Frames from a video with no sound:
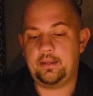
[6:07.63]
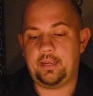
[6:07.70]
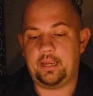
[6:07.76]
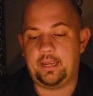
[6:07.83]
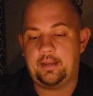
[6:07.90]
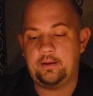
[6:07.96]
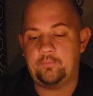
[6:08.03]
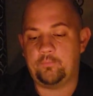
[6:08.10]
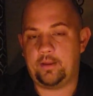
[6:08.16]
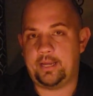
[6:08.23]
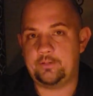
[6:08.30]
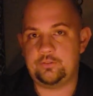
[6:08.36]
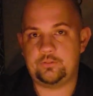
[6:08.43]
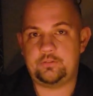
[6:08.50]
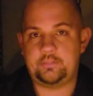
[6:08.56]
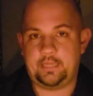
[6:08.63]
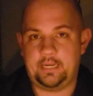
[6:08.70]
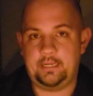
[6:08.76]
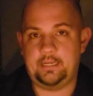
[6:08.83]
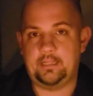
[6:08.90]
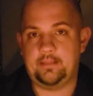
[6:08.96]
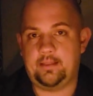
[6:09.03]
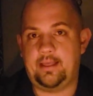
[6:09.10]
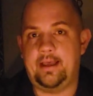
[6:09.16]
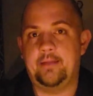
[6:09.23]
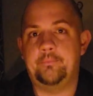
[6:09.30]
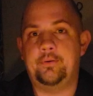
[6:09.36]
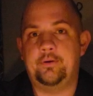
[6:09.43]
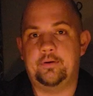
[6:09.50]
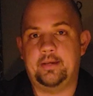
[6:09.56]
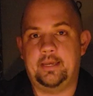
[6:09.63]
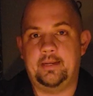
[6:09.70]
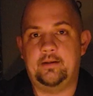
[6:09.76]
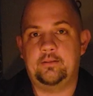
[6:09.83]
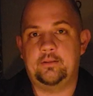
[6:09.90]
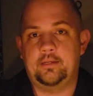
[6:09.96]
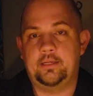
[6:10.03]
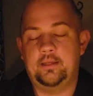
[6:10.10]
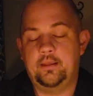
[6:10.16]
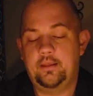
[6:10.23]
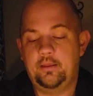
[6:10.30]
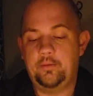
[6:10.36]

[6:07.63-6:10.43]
And as you're standing in line periodically,